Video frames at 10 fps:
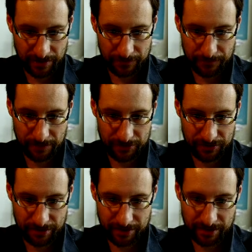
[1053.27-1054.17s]
end
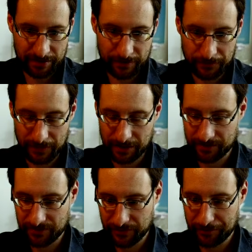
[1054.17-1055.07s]
function and if, like
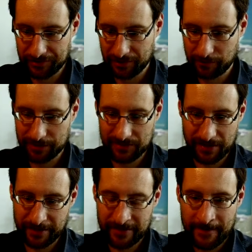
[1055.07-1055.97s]
seriously, what the heck?